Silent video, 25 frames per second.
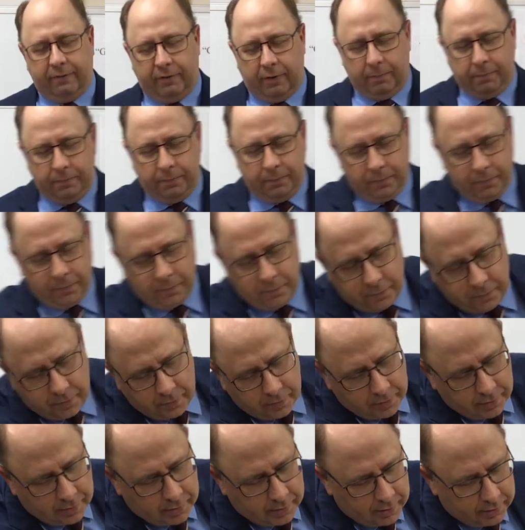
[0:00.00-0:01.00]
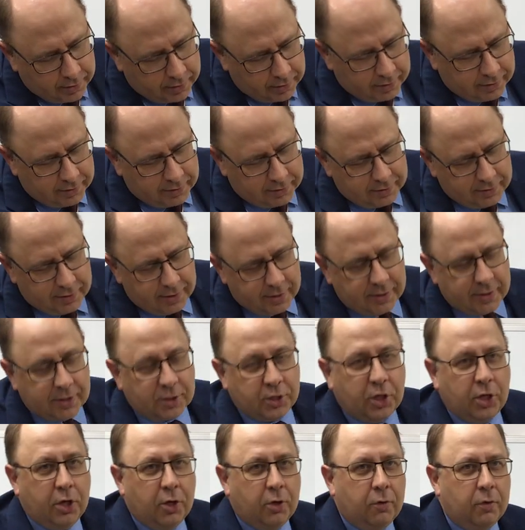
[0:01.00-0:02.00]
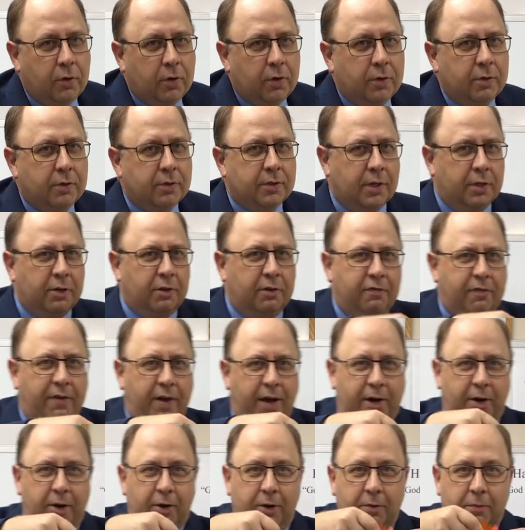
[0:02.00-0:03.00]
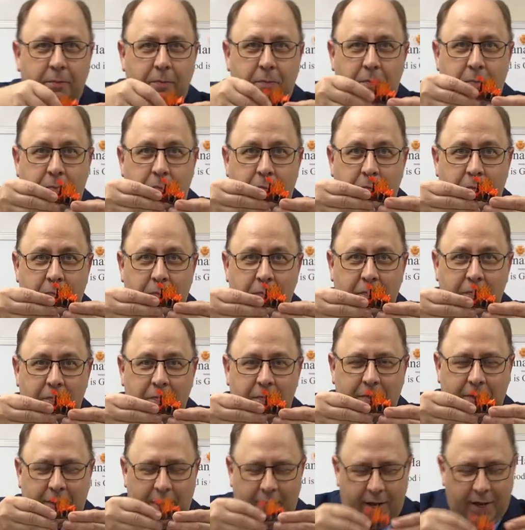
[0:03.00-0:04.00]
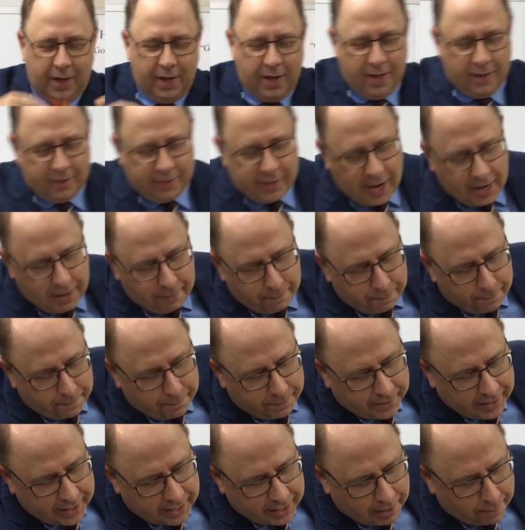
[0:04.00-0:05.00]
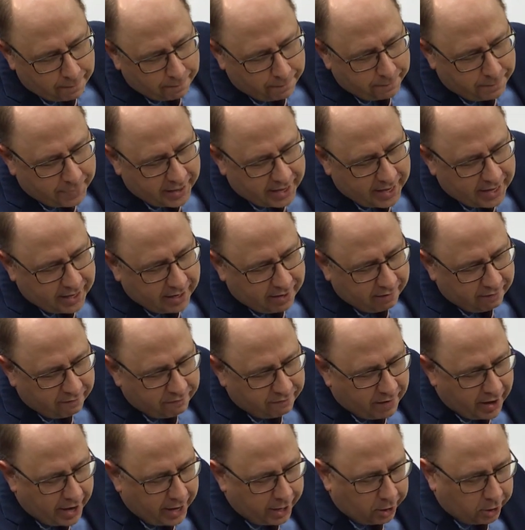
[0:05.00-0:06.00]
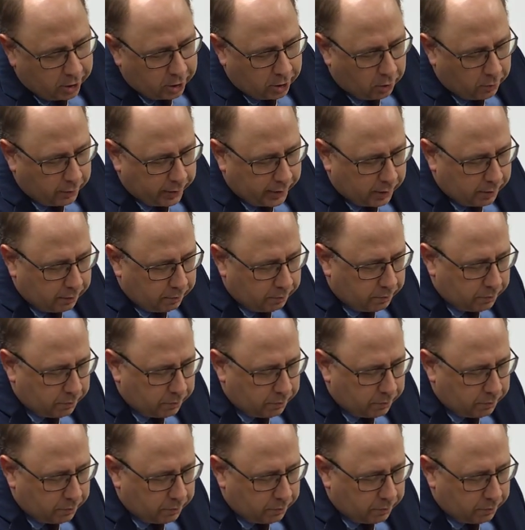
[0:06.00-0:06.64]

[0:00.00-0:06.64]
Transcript: of them, isn't this cute? It's a little fire. Okay, they'd get a big fire going.